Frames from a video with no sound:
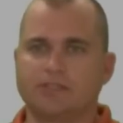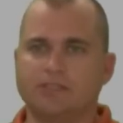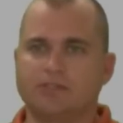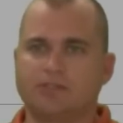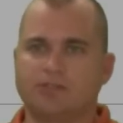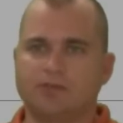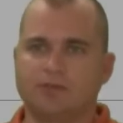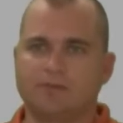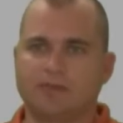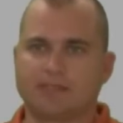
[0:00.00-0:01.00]

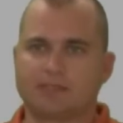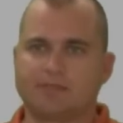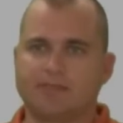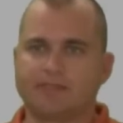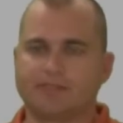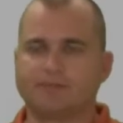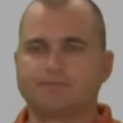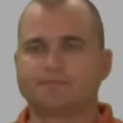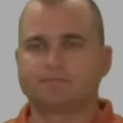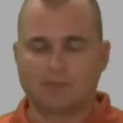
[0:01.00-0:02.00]
into ModelSpace
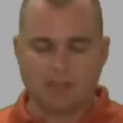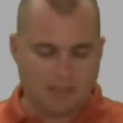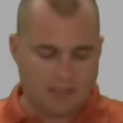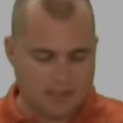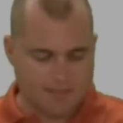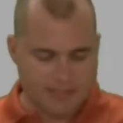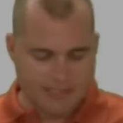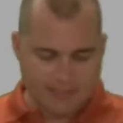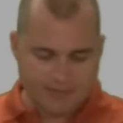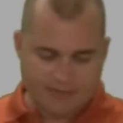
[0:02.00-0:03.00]
here, and I'm going to
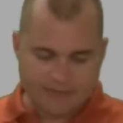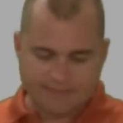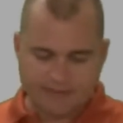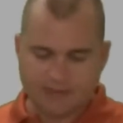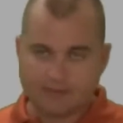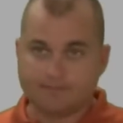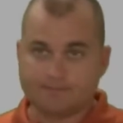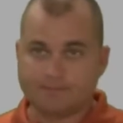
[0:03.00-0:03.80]
XREF in